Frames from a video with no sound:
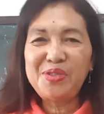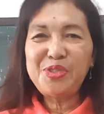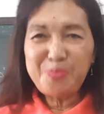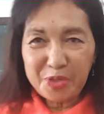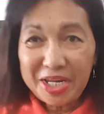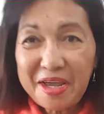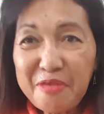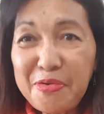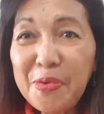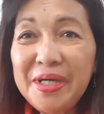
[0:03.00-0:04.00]
Good
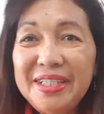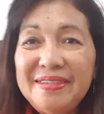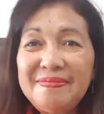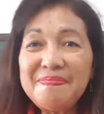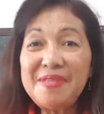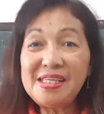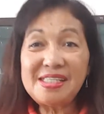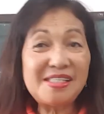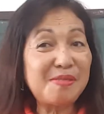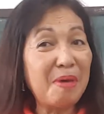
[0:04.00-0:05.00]
morning, everyone.
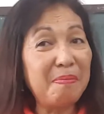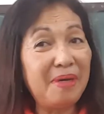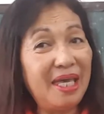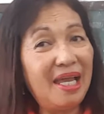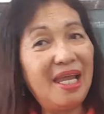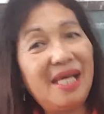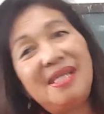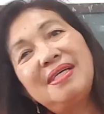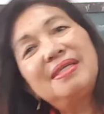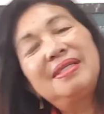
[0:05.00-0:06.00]
This is Ma'am Ayala.
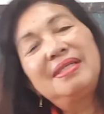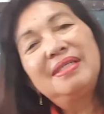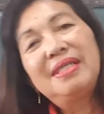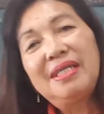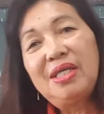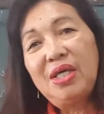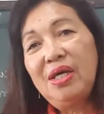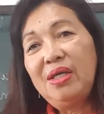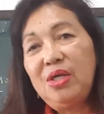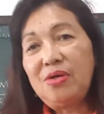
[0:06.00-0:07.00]

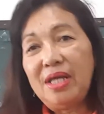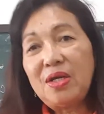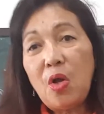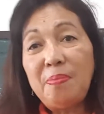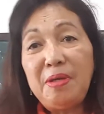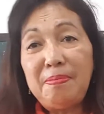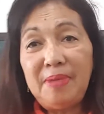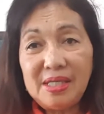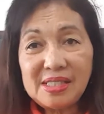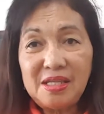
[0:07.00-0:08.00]
You can call me
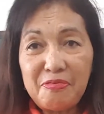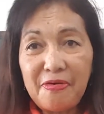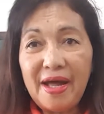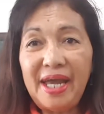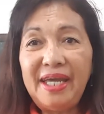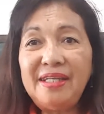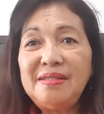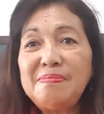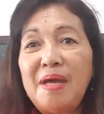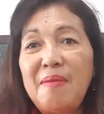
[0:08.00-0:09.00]
Miss
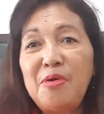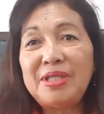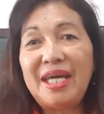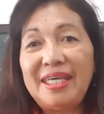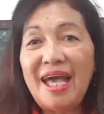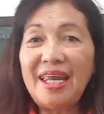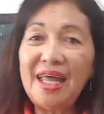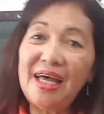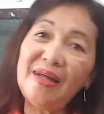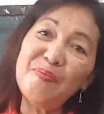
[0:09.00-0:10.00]
Divine Del Monte
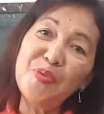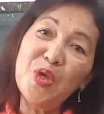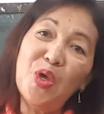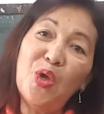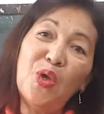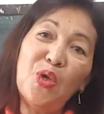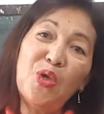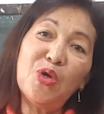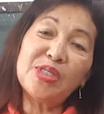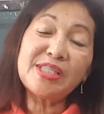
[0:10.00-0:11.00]
Ayala,
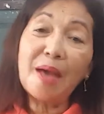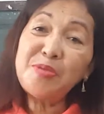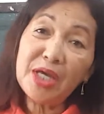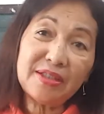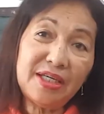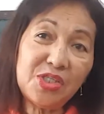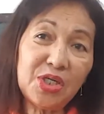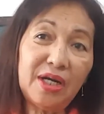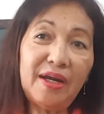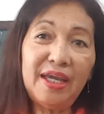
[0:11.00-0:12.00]
your subject
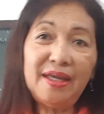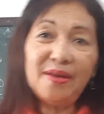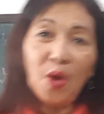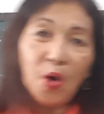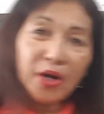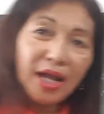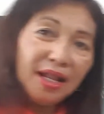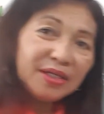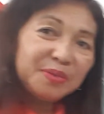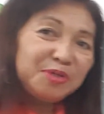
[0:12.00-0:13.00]
teacher in
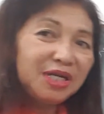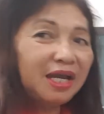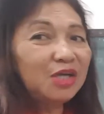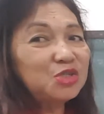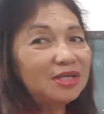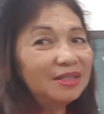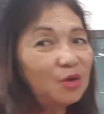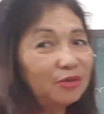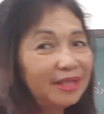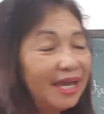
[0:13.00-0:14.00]
oral communication and
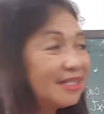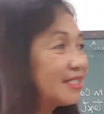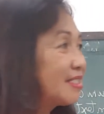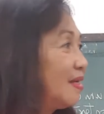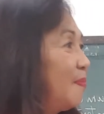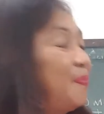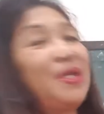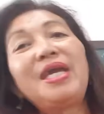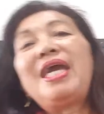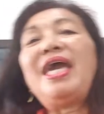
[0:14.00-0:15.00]
context,
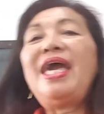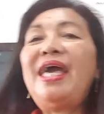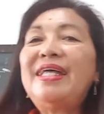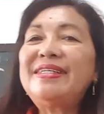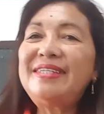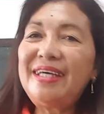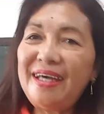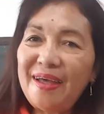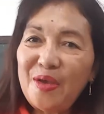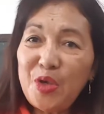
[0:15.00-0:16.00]
and
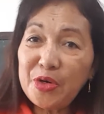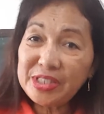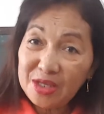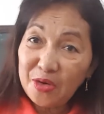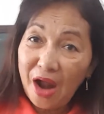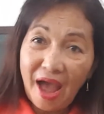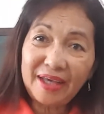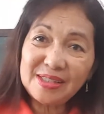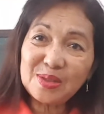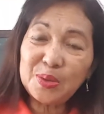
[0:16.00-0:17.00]
your senior
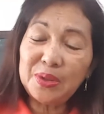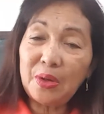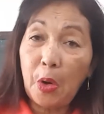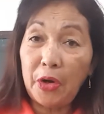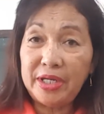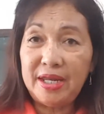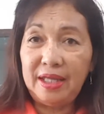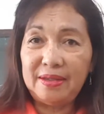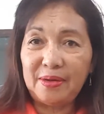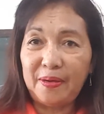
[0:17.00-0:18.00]
high school
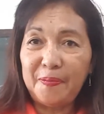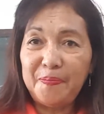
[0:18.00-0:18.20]
coordinator.